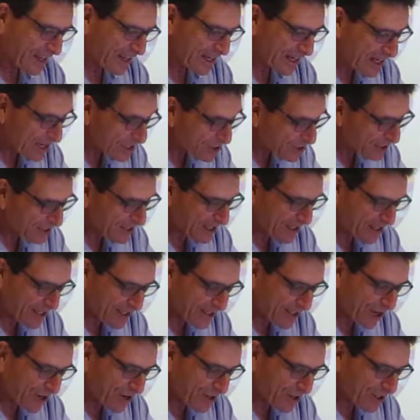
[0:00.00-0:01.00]
legend in his
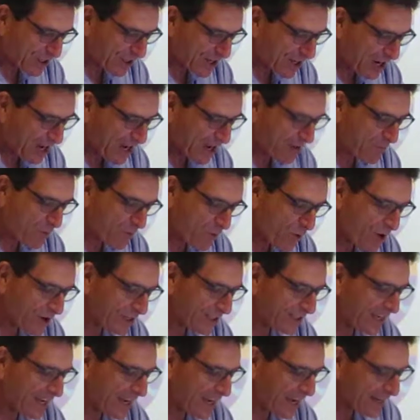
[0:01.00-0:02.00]
own time,
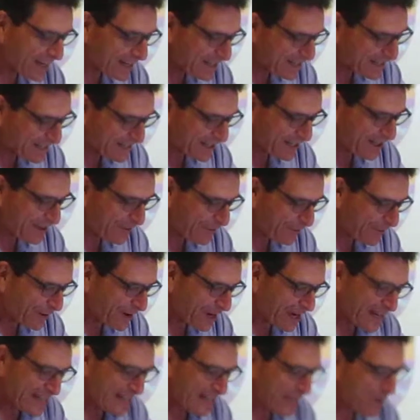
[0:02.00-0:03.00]
worked endlessly
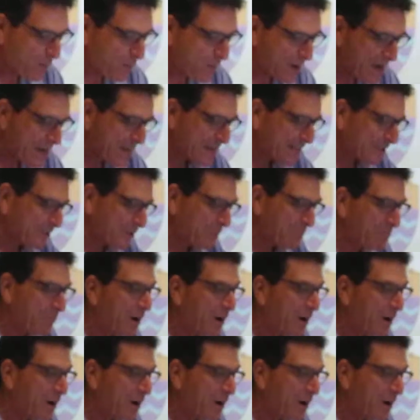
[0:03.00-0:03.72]
finding ways to